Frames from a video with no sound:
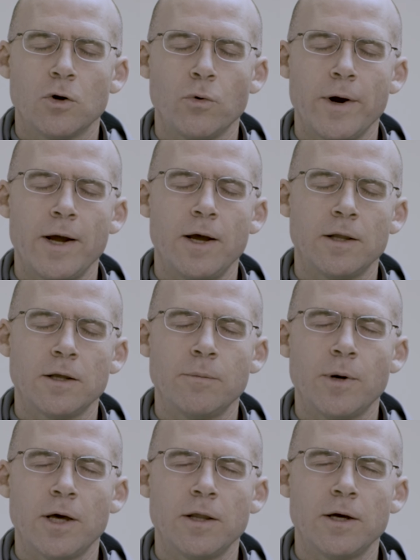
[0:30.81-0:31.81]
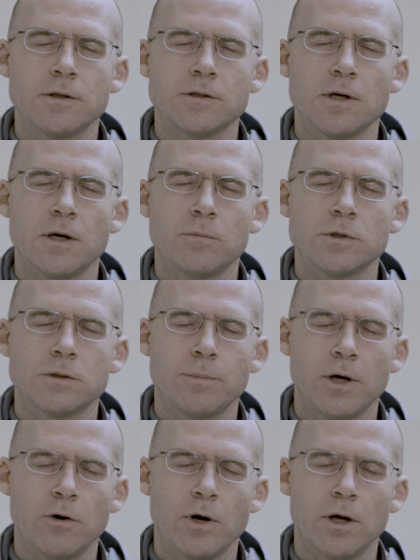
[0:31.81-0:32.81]
grant that by that same
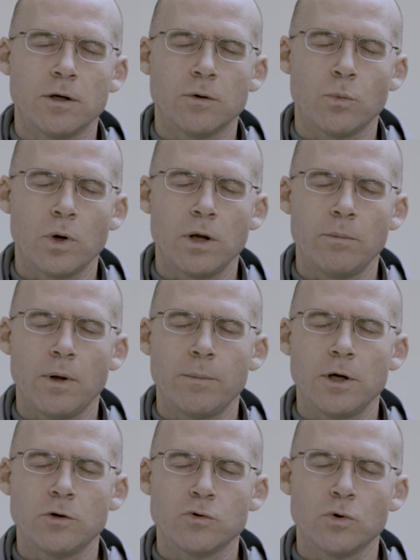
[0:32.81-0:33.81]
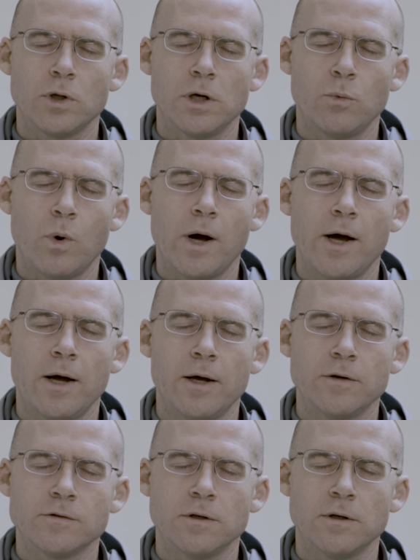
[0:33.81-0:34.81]
Spirit we may be truly
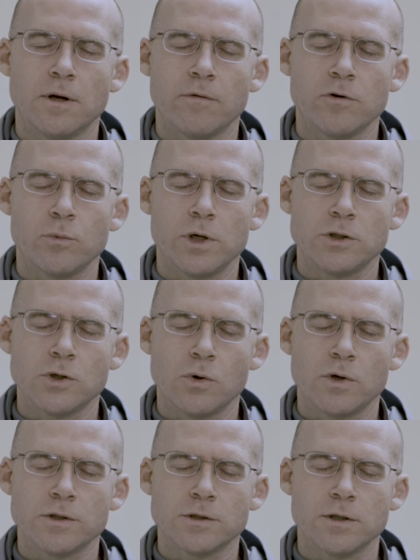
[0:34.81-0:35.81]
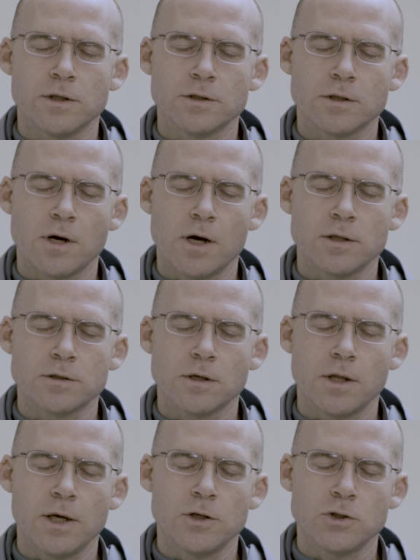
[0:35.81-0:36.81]
wise and ever rejoice in his
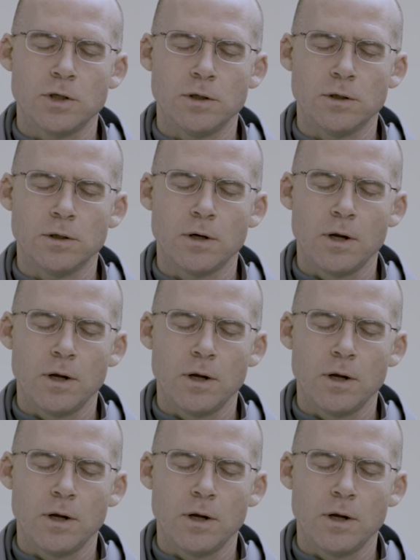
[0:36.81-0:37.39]
consolation.